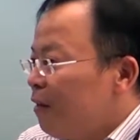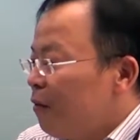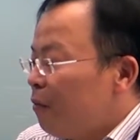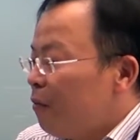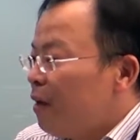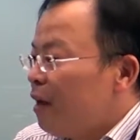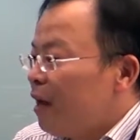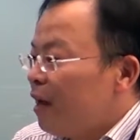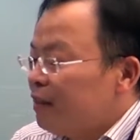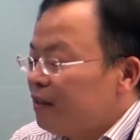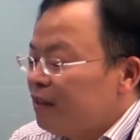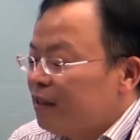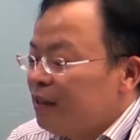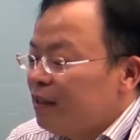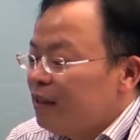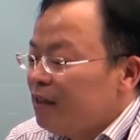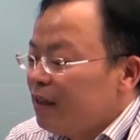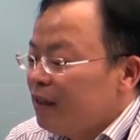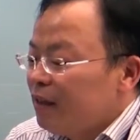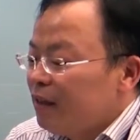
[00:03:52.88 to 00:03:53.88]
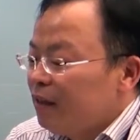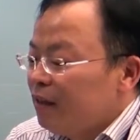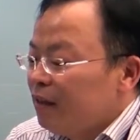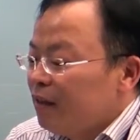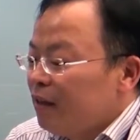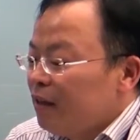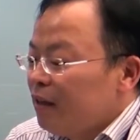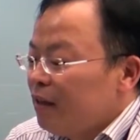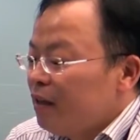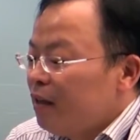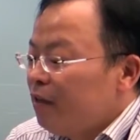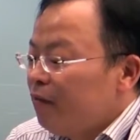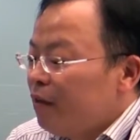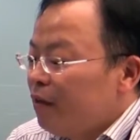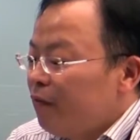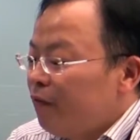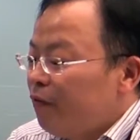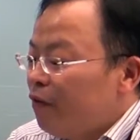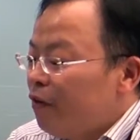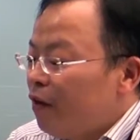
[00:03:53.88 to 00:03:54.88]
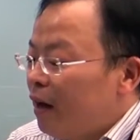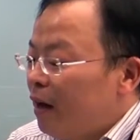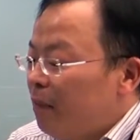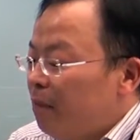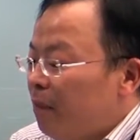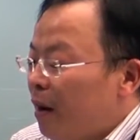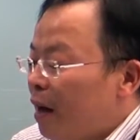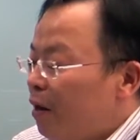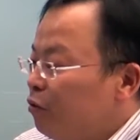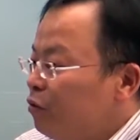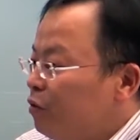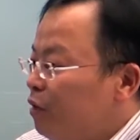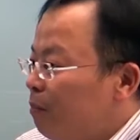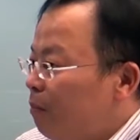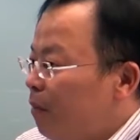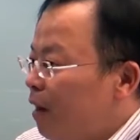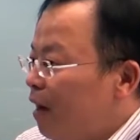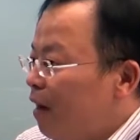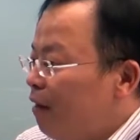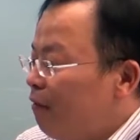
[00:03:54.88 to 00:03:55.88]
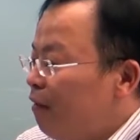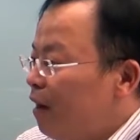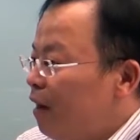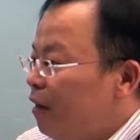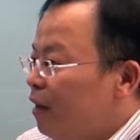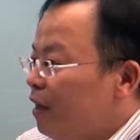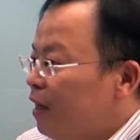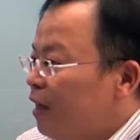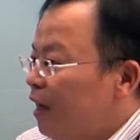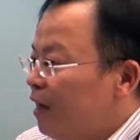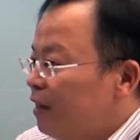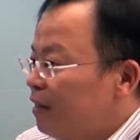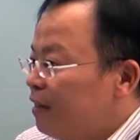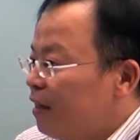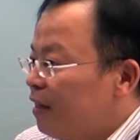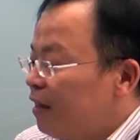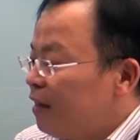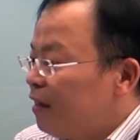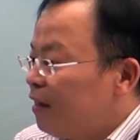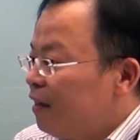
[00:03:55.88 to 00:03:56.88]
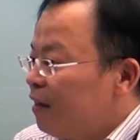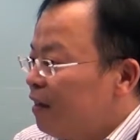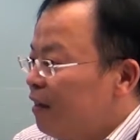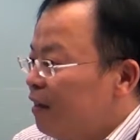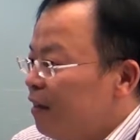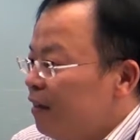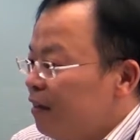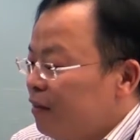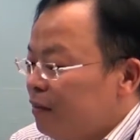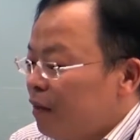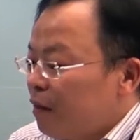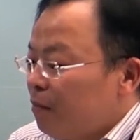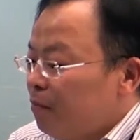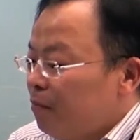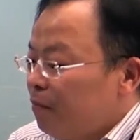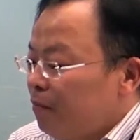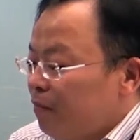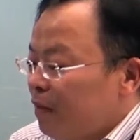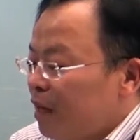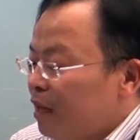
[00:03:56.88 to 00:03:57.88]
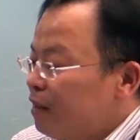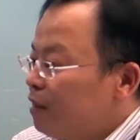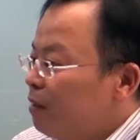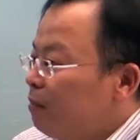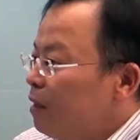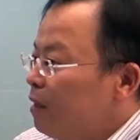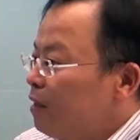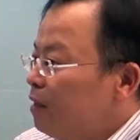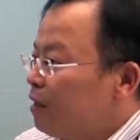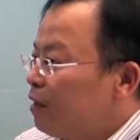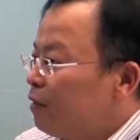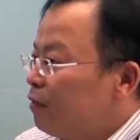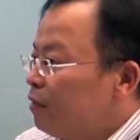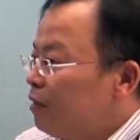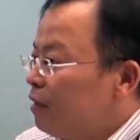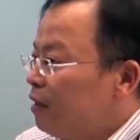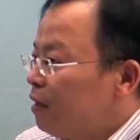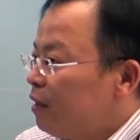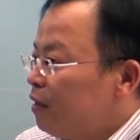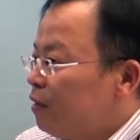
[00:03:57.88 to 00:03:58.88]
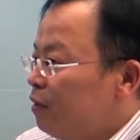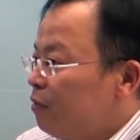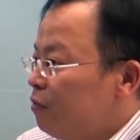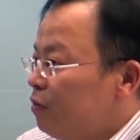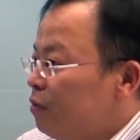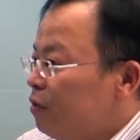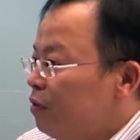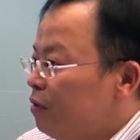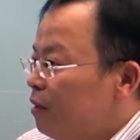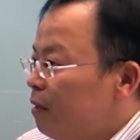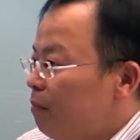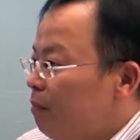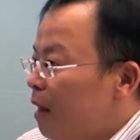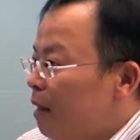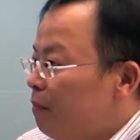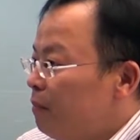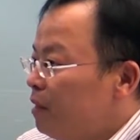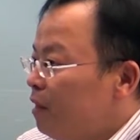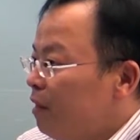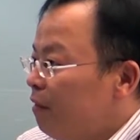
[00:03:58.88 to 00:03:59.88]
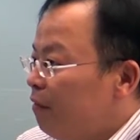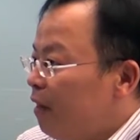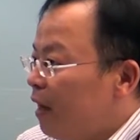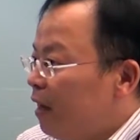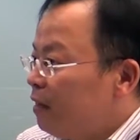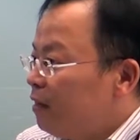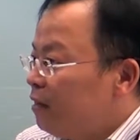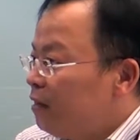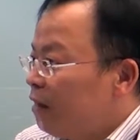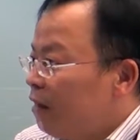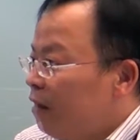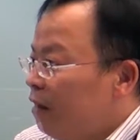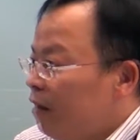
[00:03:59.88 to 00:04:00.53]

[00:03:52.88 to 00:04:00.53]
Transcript: We are seeing even for a power supply, very classic, some customer is considered to use a MEMS device.